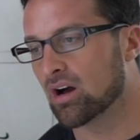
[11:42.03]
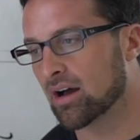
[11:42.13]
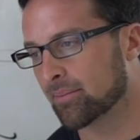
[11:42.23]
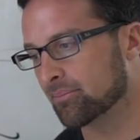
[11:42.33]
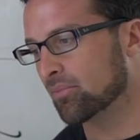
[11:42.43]

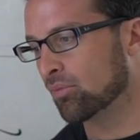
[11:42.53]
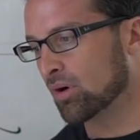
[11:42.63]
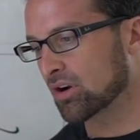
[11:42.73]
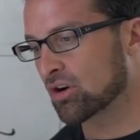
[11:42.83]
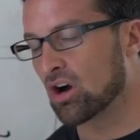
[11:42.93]
um,
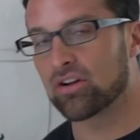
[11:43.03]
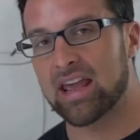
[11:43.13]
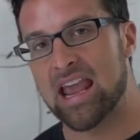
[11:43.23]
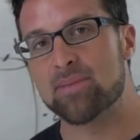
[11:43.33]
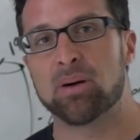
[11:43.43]
what are called
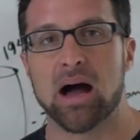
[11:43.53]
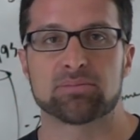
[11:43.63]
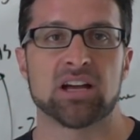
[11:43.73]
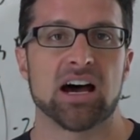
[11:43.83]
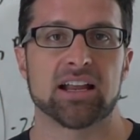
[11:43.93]

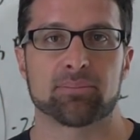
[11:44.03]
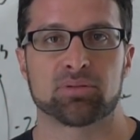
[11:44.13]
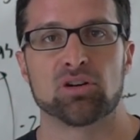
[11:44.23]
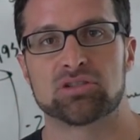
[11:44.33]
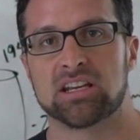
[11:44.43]
apoptotic
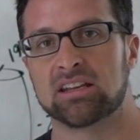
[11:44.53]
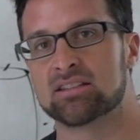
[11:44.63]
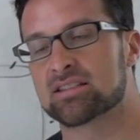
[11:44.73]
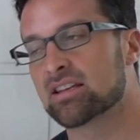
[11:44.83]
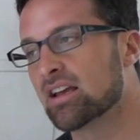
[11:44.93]

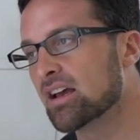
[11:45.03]
proteins.